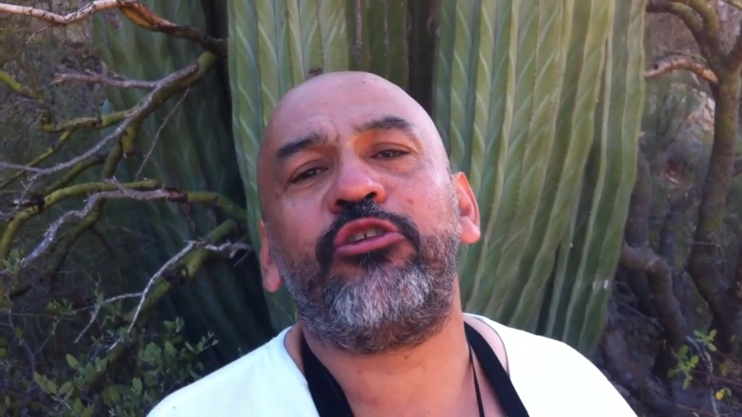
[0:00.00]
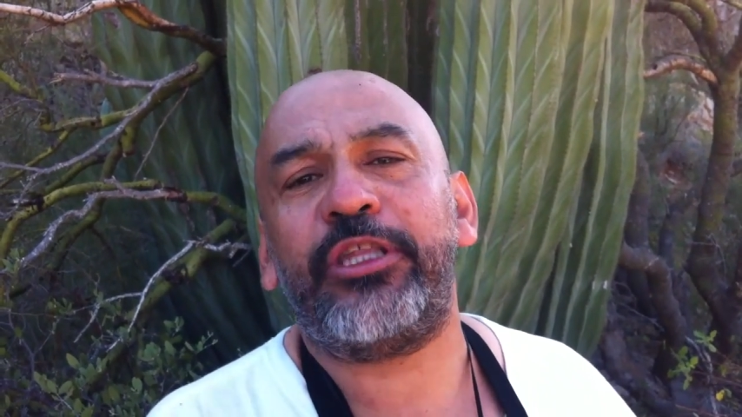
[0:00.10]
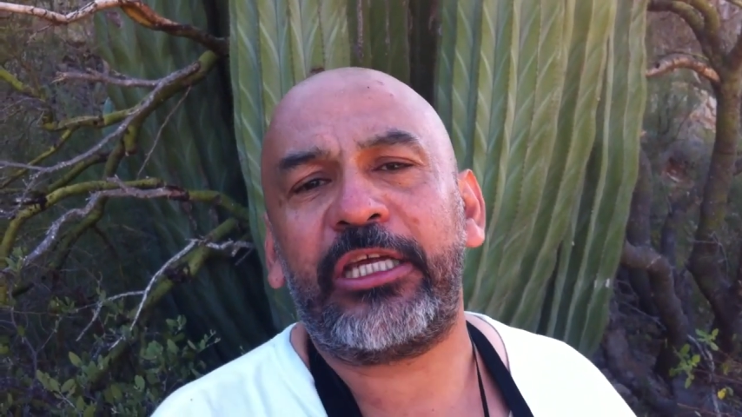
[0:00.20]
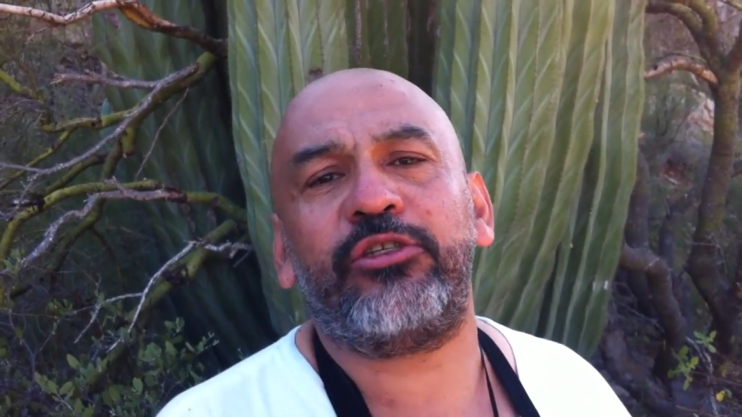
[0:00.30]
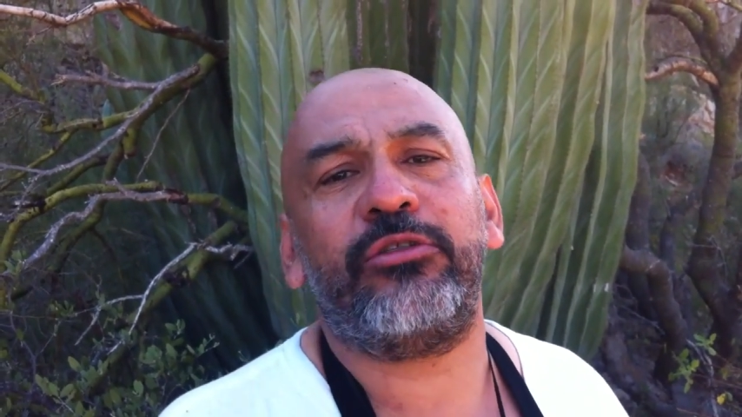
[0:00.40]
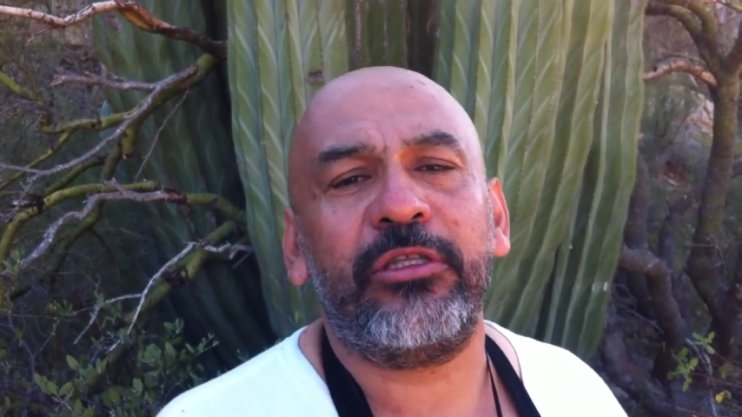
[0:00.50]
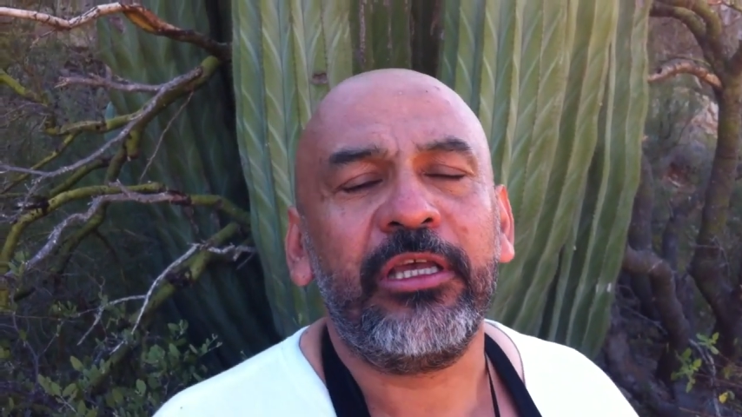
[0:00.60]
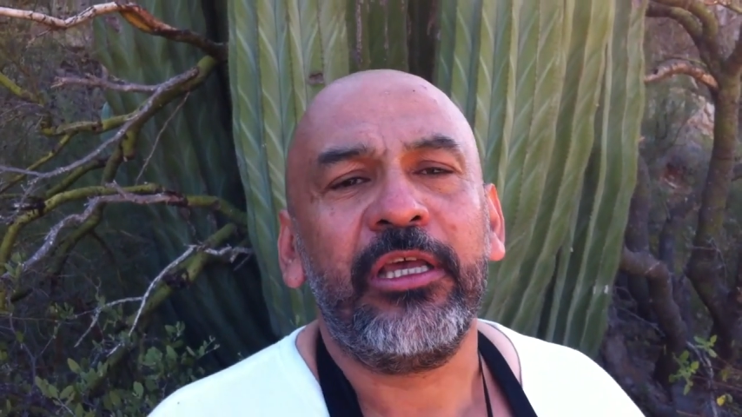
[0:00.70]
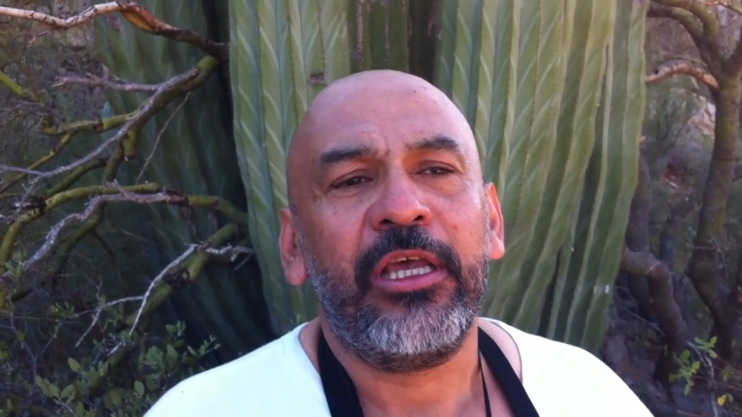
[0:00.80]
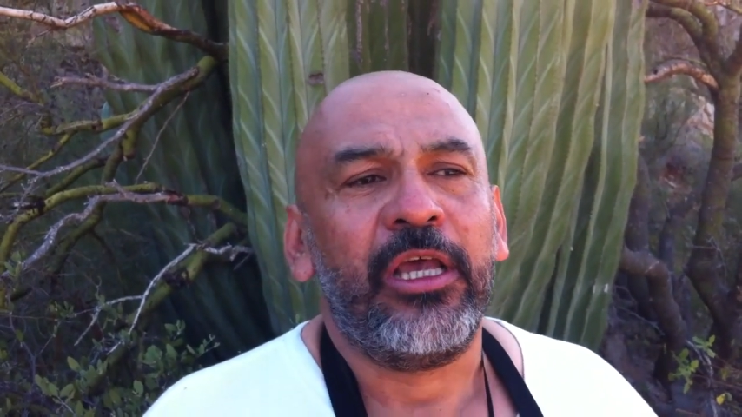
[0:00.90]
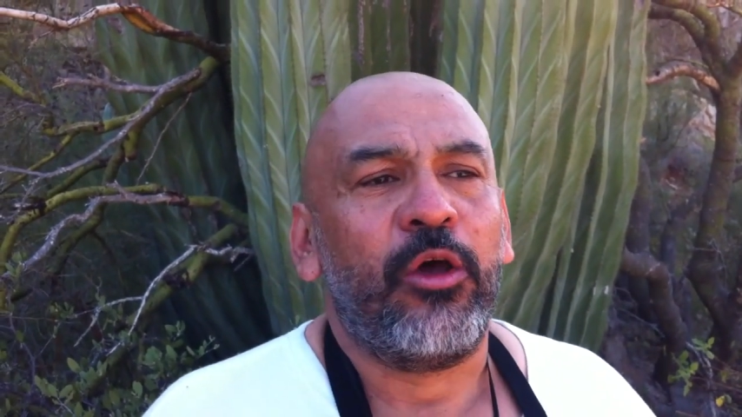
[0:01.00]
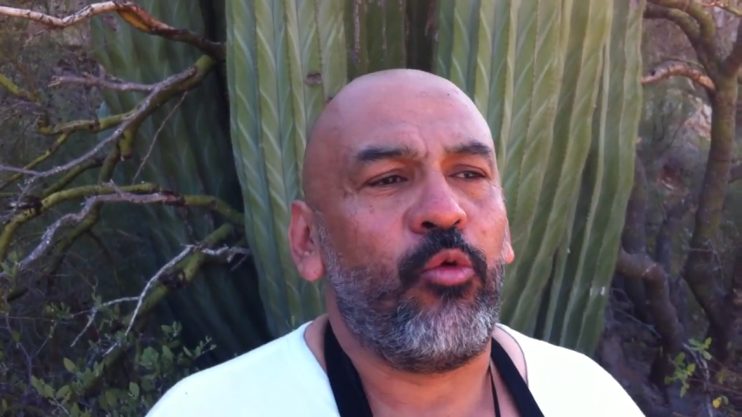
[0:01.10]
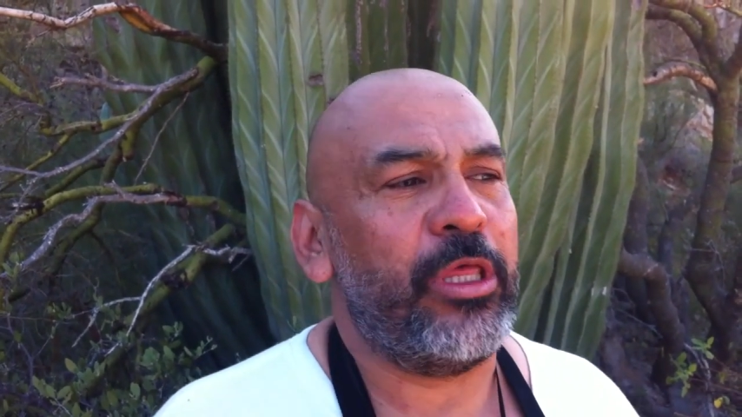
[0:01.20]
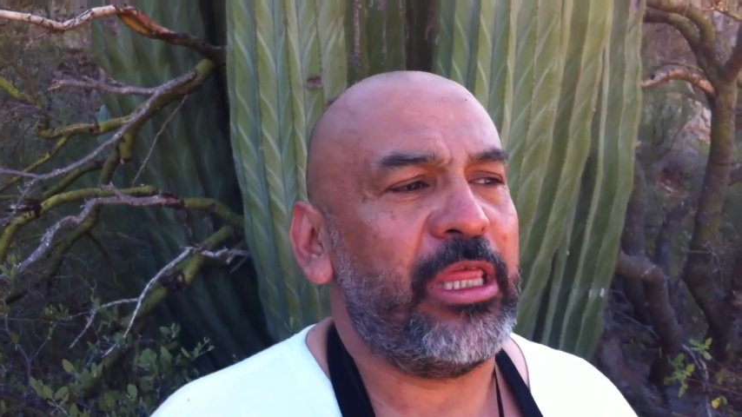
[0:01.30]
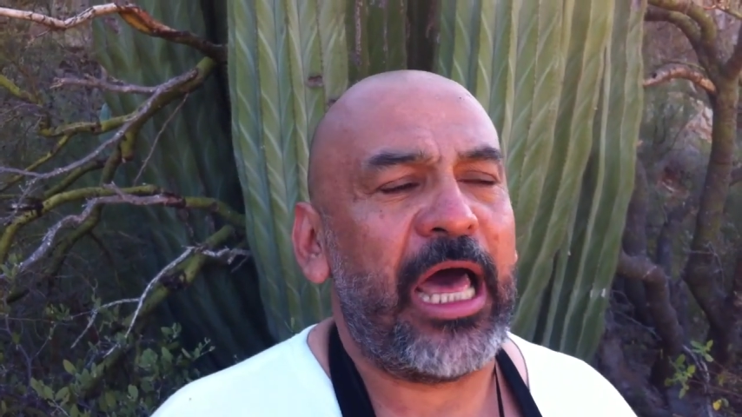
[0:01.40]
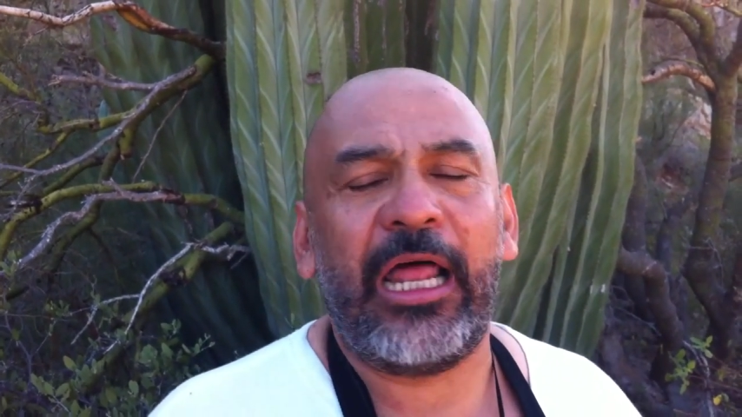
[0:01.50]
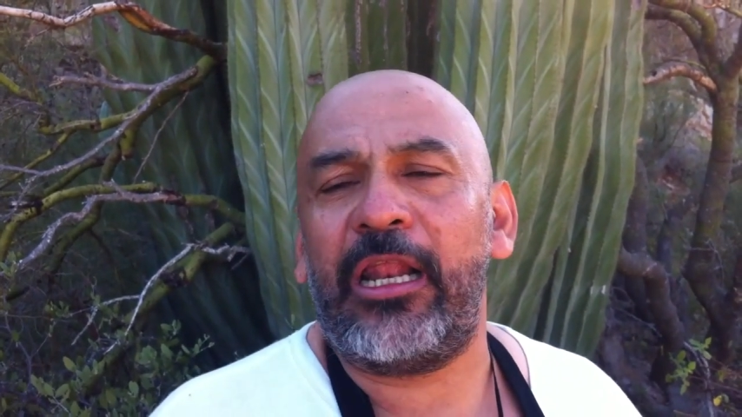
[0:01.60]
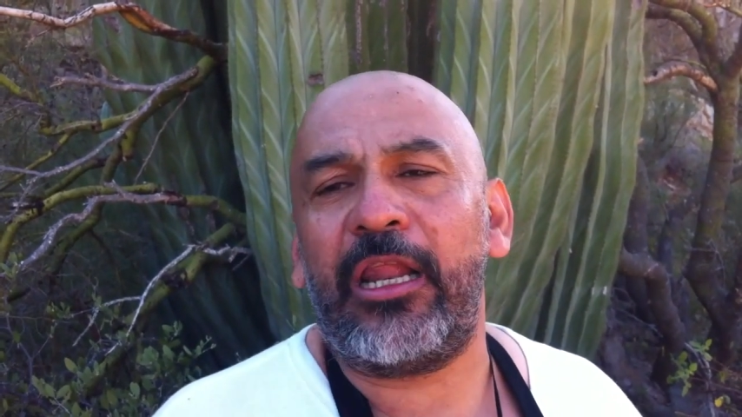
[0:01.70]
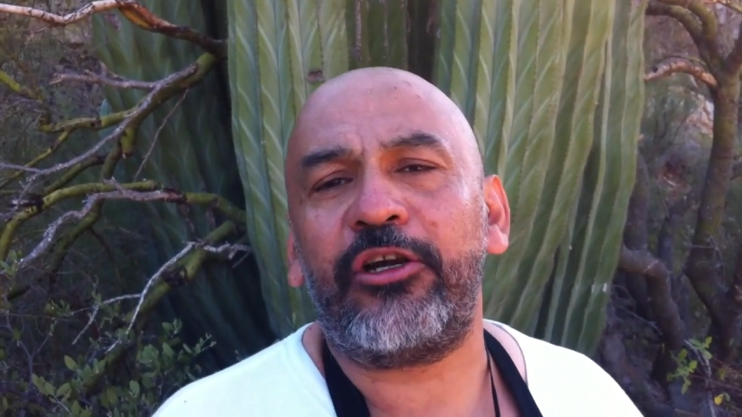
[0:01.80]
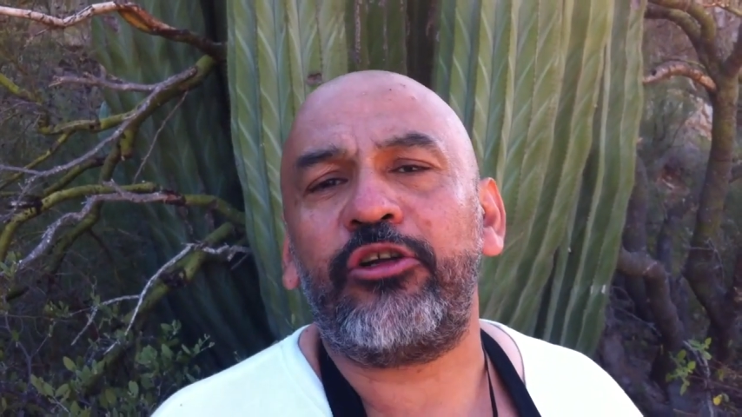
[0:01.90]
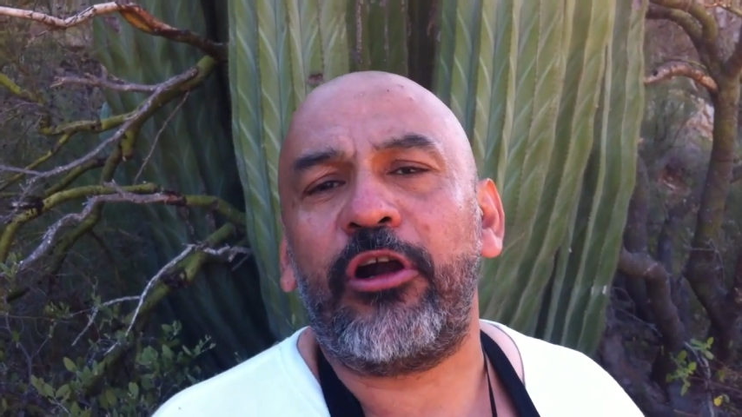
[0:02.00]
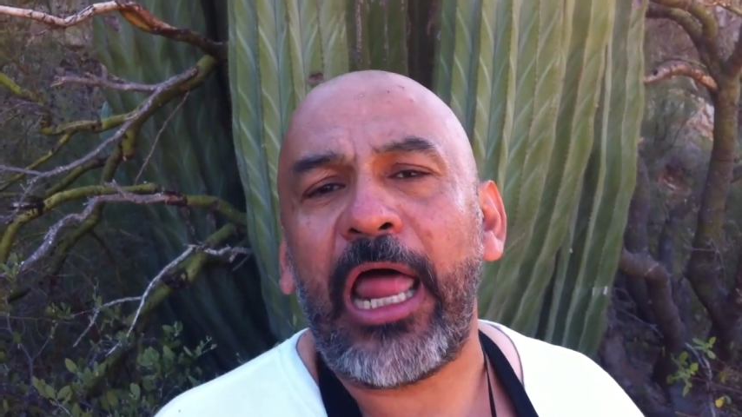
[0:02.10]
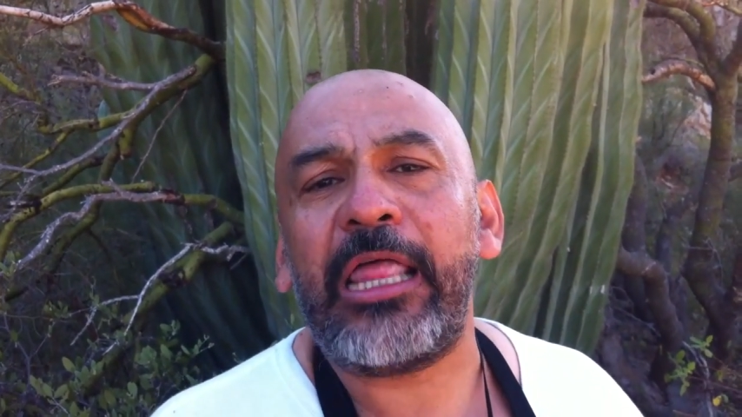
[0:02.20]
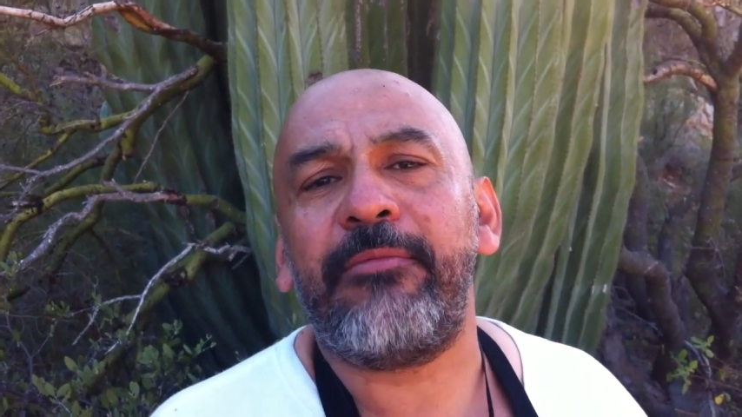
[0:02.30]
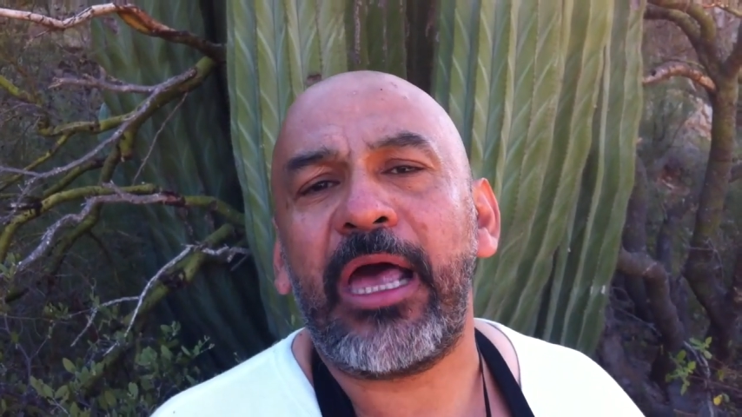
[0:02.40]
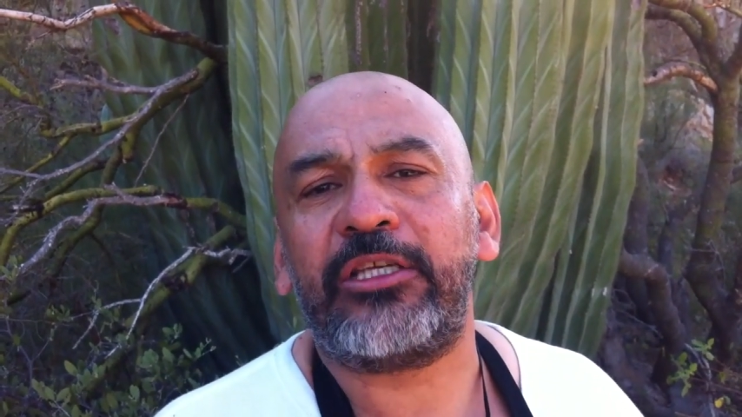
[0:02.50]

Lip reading: connection with a larger land